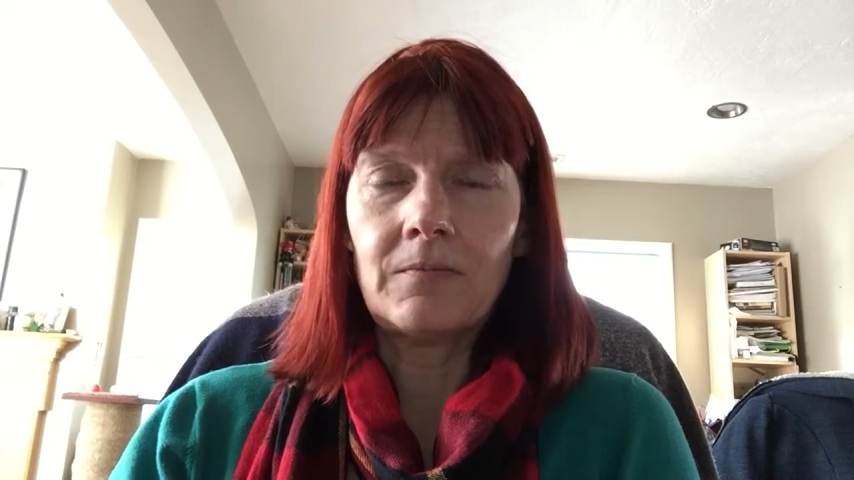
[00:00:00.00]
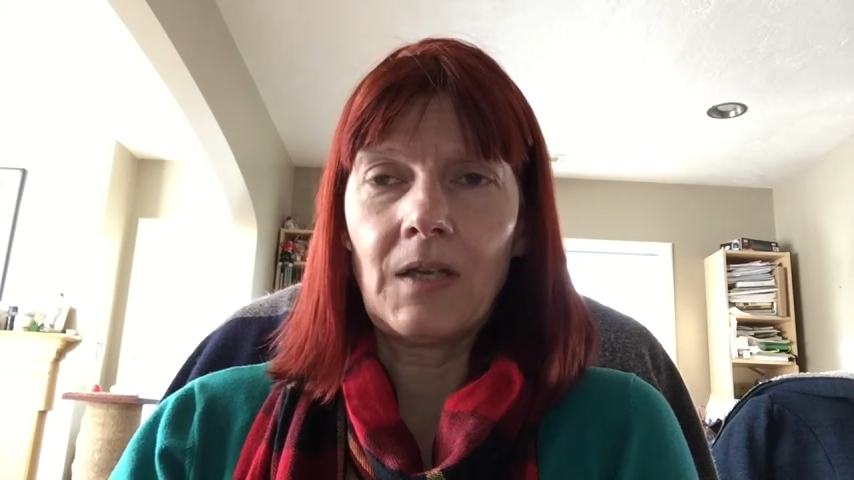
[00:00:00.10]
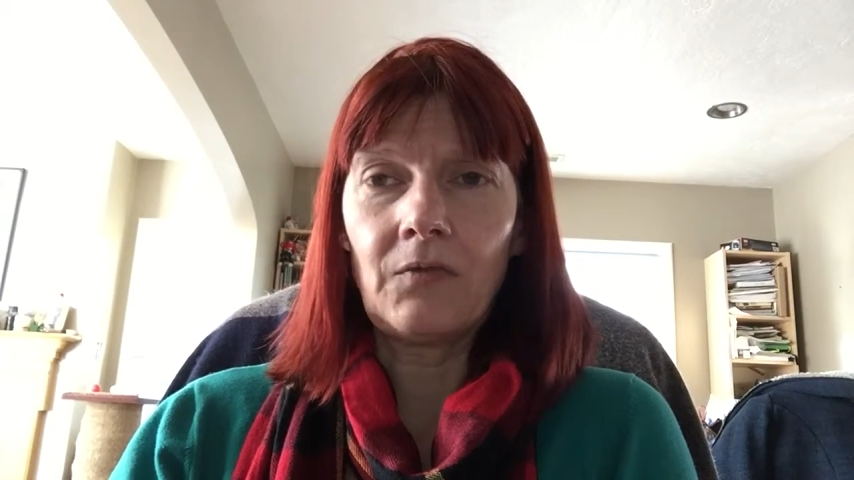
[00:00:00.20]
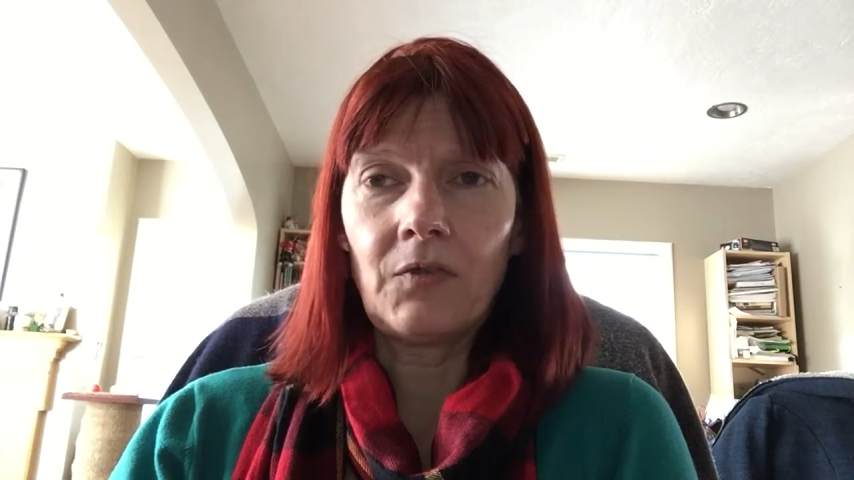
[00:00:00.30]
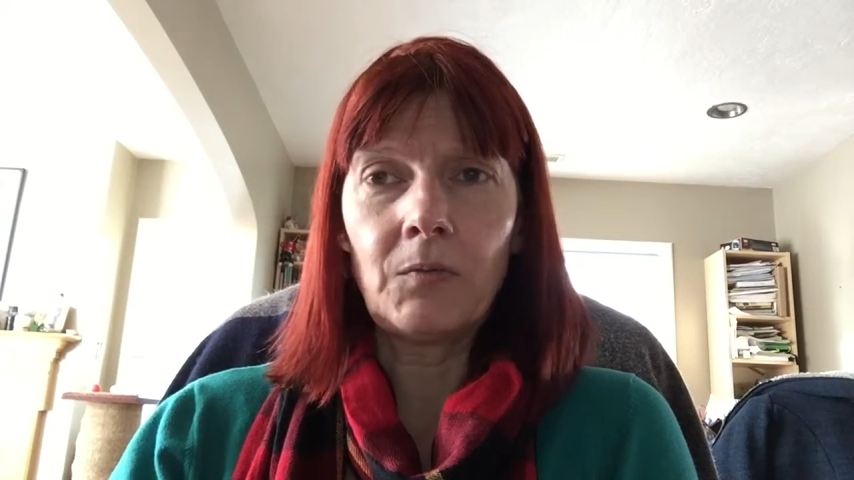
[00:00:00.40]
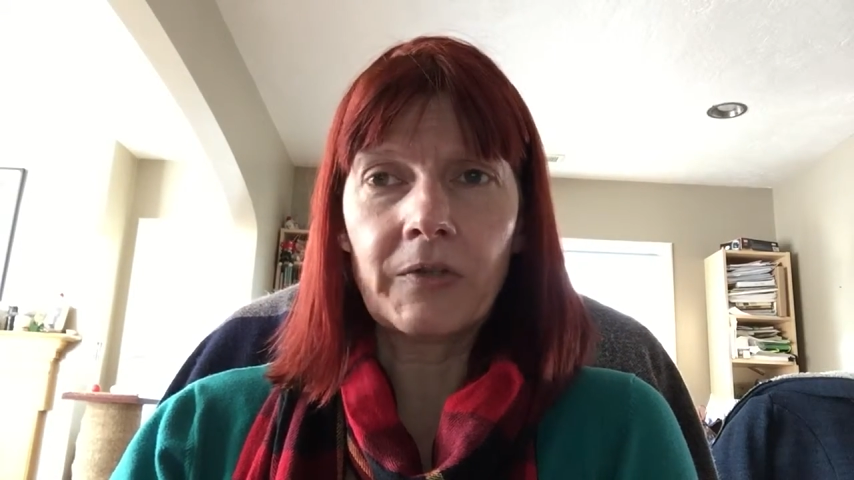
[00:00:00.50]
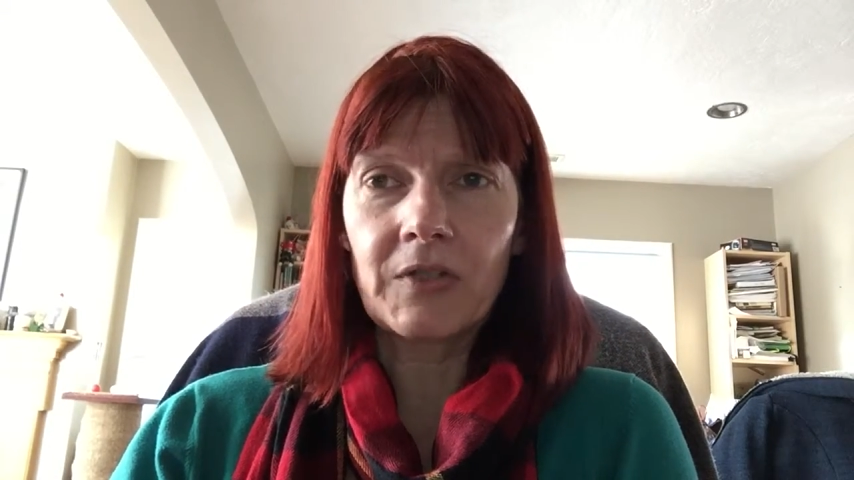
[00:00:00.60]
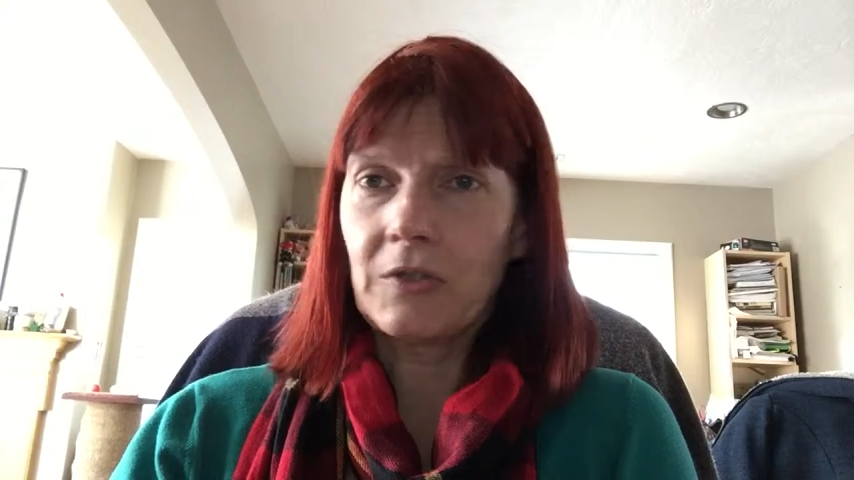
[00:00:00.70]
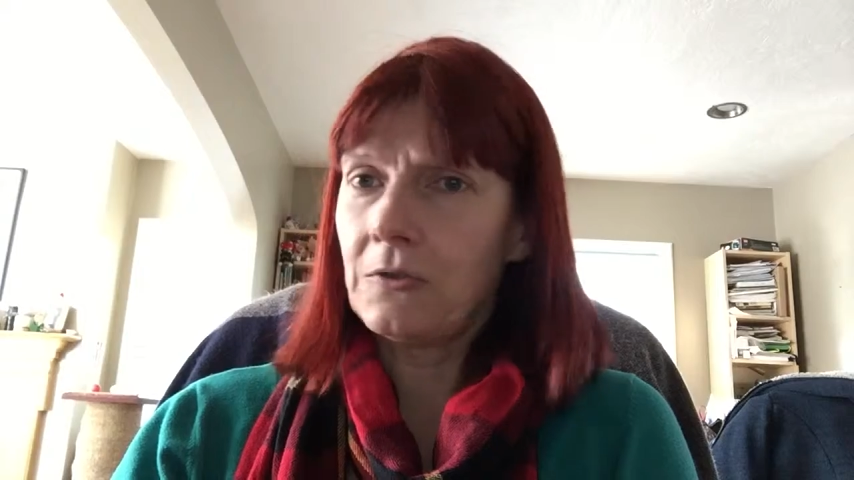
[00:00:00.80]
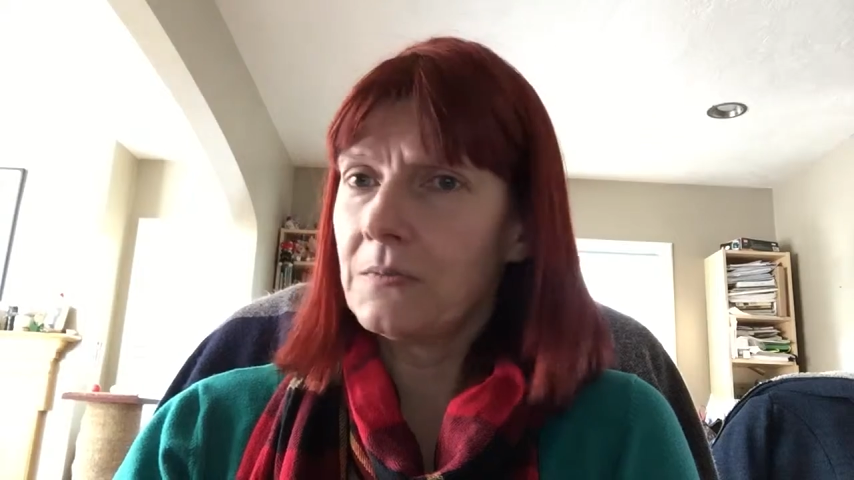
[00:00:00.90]
if you want
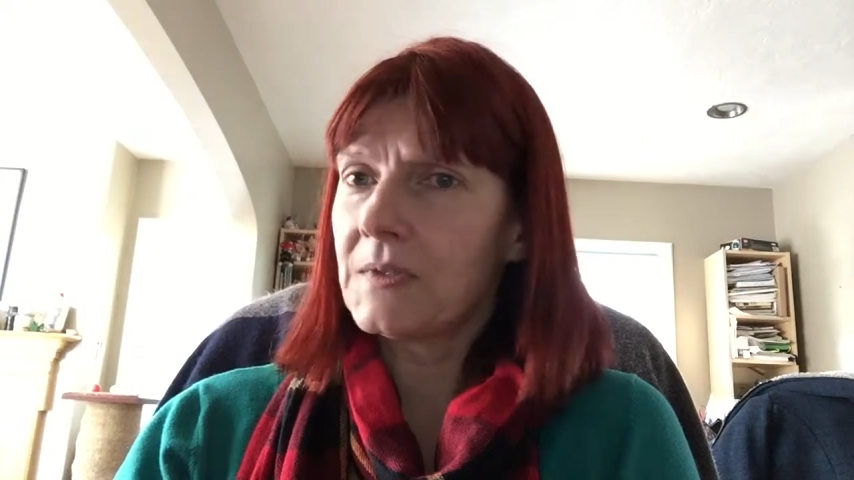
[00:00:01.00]
to